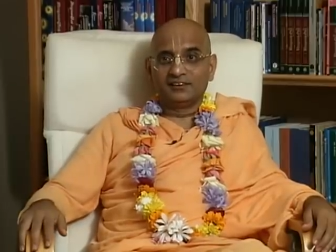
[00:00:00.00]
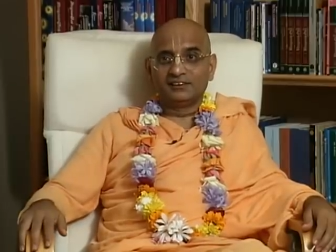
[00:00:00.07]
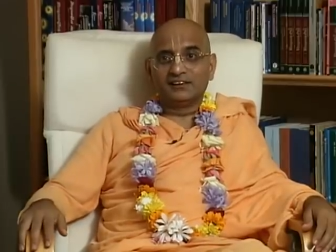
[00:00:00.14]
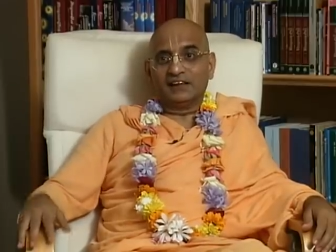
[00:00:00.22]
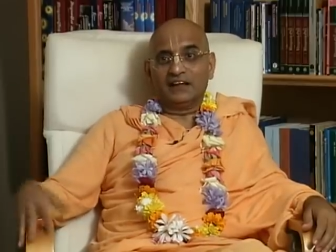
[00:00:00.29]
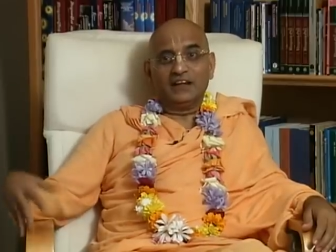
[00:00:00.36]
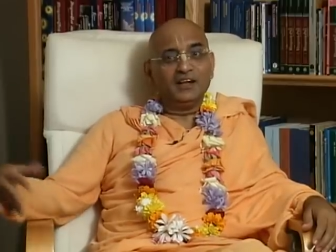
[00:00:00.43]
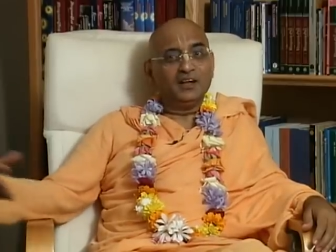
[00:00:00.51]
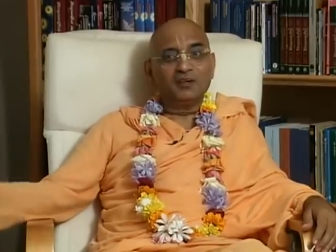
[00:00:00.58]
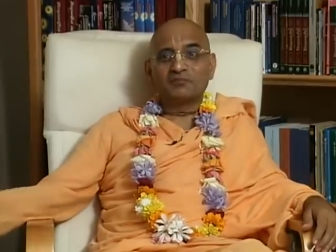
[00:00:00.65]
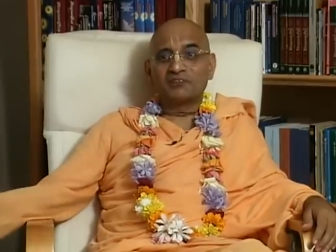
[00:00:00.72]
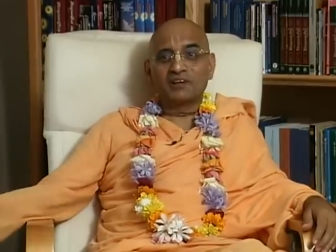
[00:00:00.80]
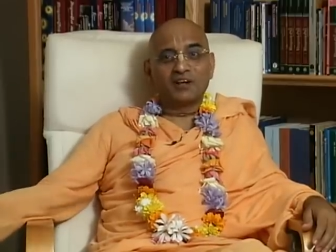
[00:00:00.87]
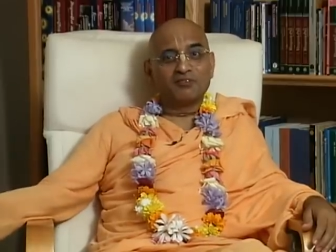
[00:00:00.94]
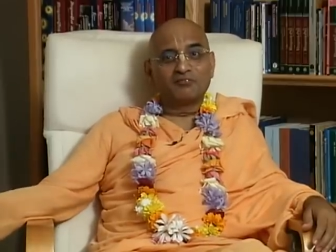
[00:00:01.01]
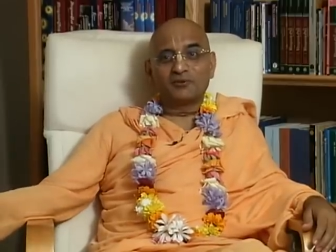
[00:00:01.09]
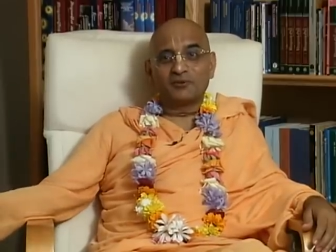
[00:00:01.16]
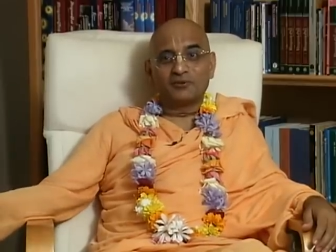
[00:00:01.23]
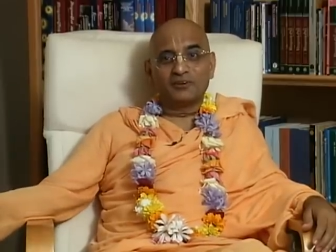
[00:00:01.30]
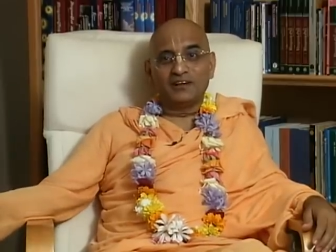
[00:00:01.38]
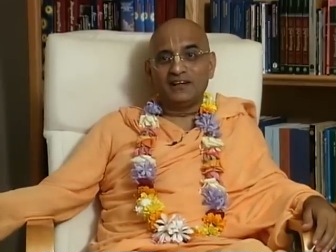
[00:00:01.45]
See, he himself
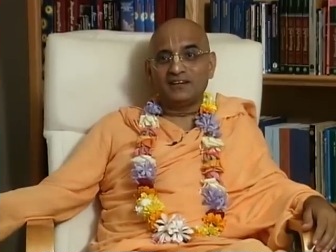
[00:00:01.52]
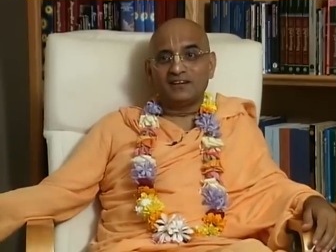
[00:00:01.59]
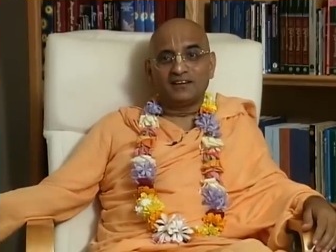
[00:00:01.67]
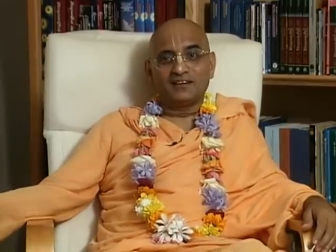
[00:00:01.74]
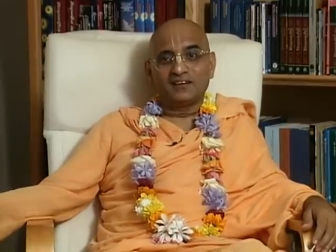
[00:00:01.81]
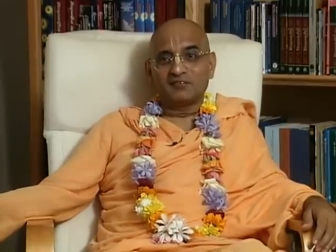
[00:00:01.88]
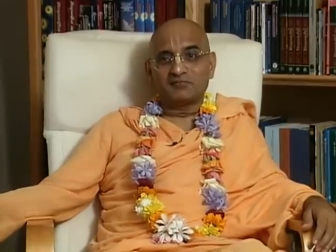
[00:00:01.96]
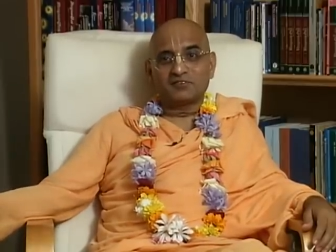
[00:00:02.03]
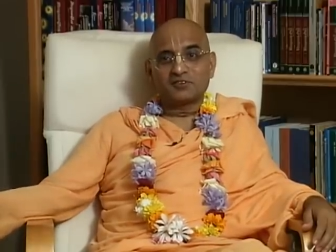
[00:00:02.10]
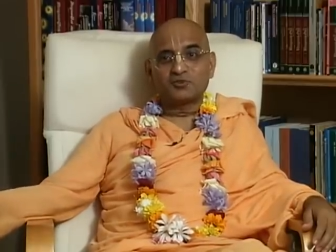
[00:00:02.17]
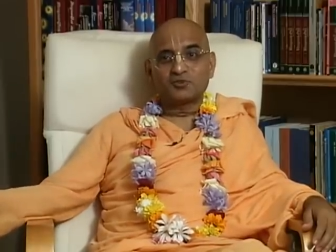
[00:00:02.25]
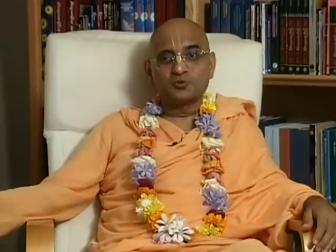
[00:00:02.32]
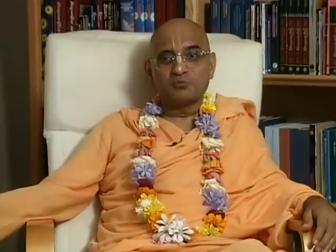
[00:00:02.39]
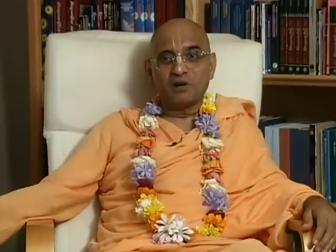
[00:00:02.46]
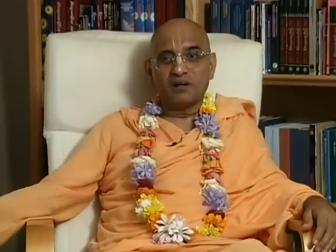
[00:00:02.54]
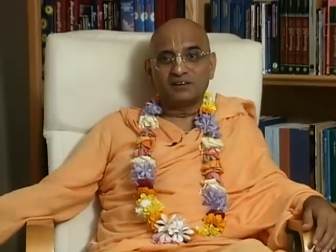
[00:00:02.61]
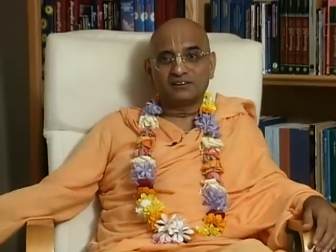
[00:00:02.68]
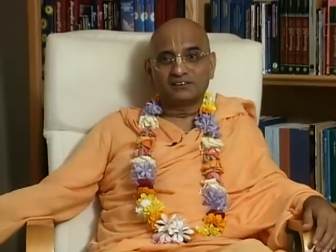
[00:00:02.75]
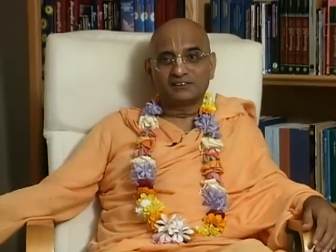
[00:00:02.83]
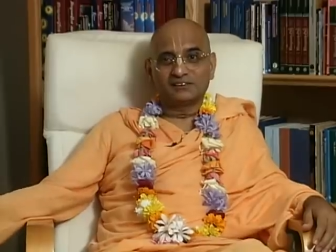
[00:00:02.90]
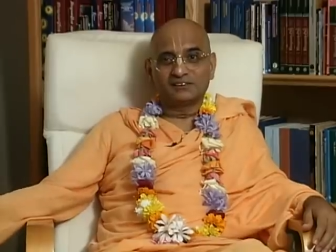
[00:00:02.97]
couldn't eat anything for 2
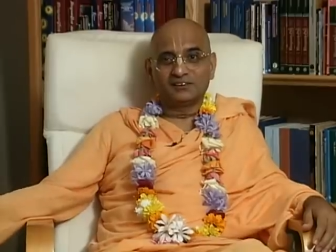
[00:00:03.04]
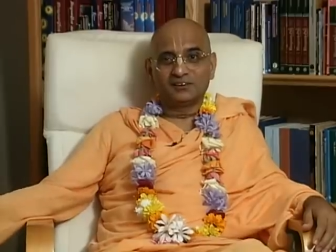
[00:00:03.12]
months,